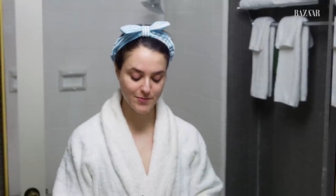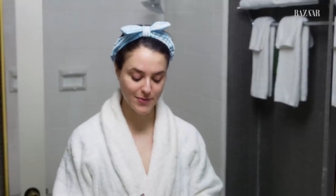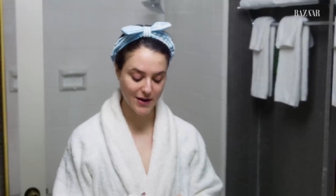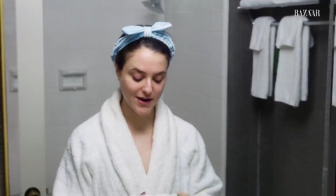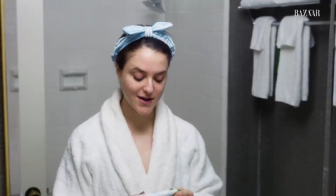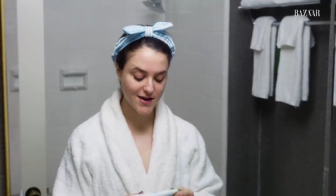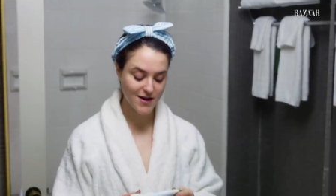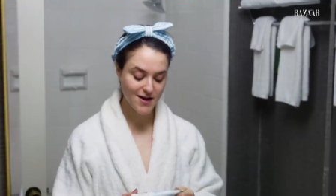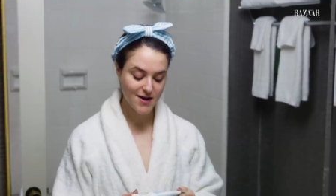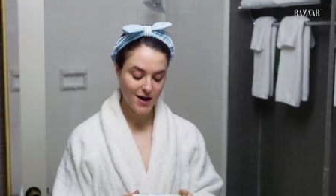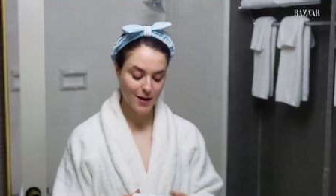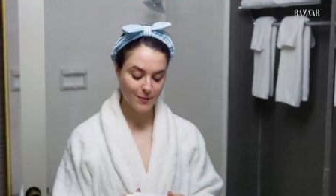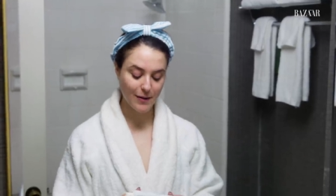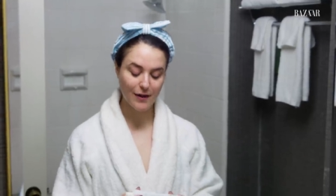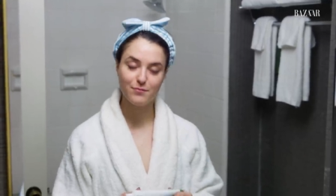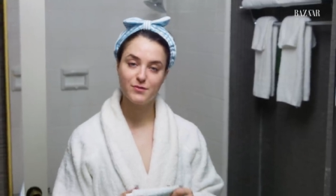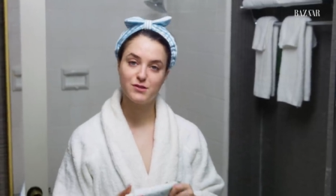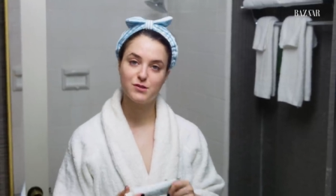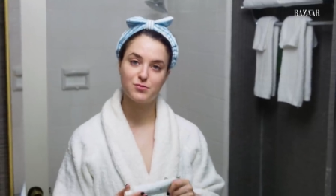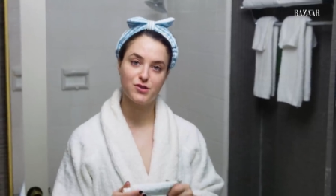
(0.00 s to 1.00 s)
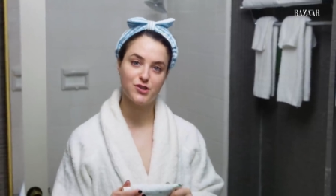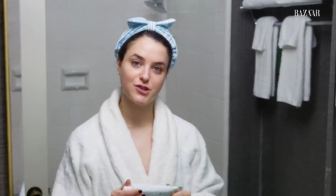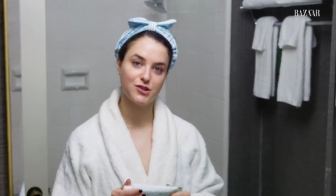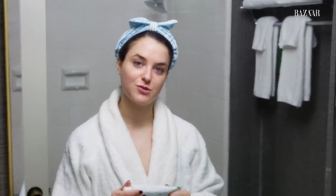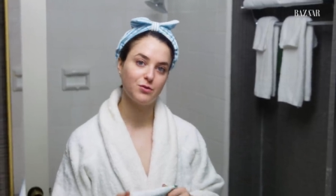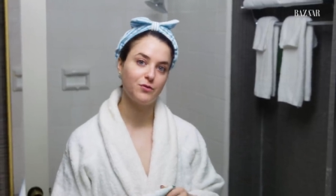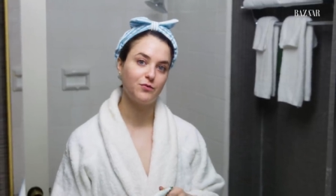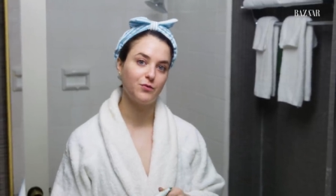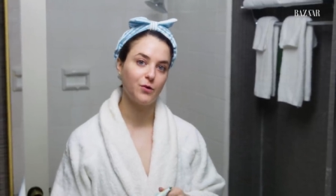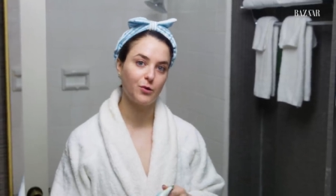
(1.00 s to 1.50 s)
But I've been switching
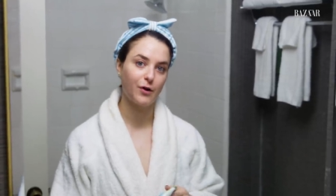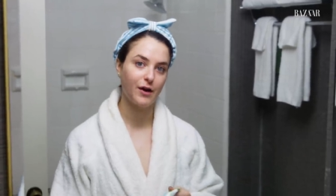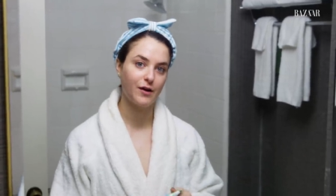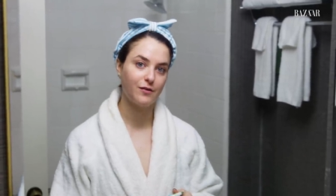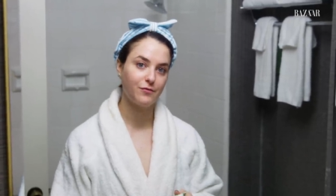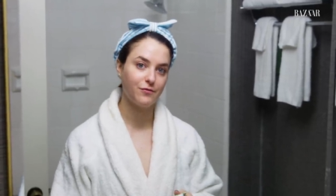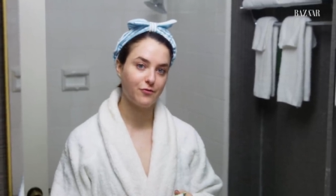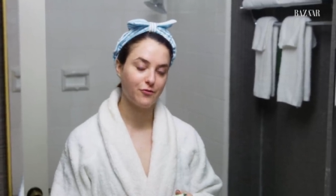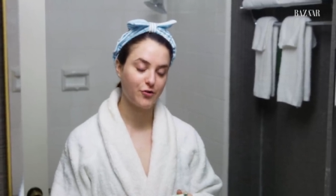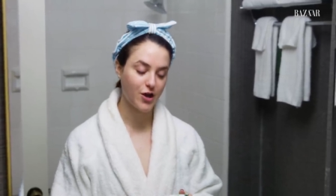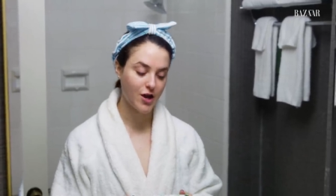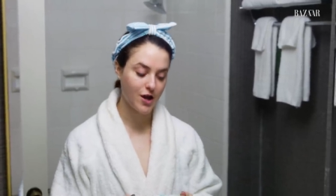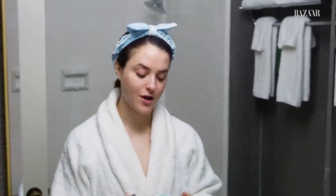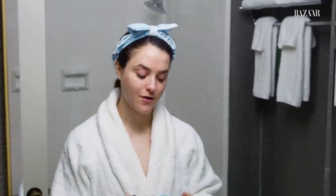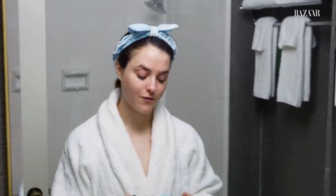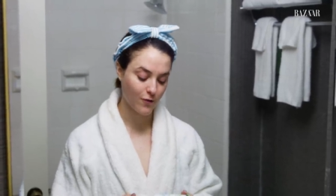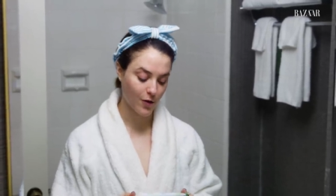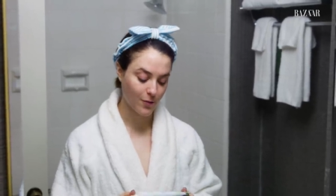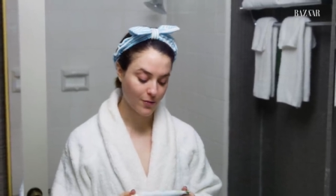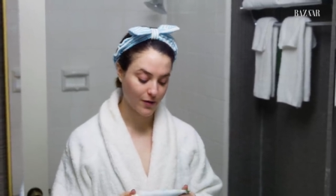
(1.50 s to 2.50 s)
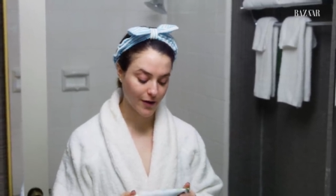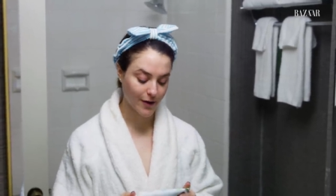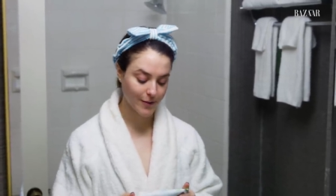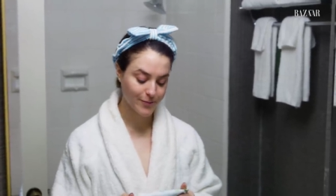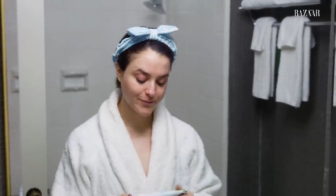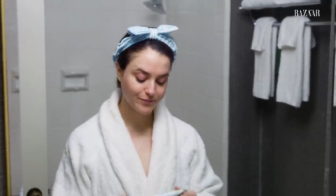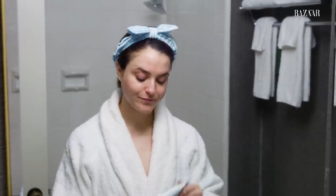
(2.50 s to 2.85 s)
to a fluoride-free formula.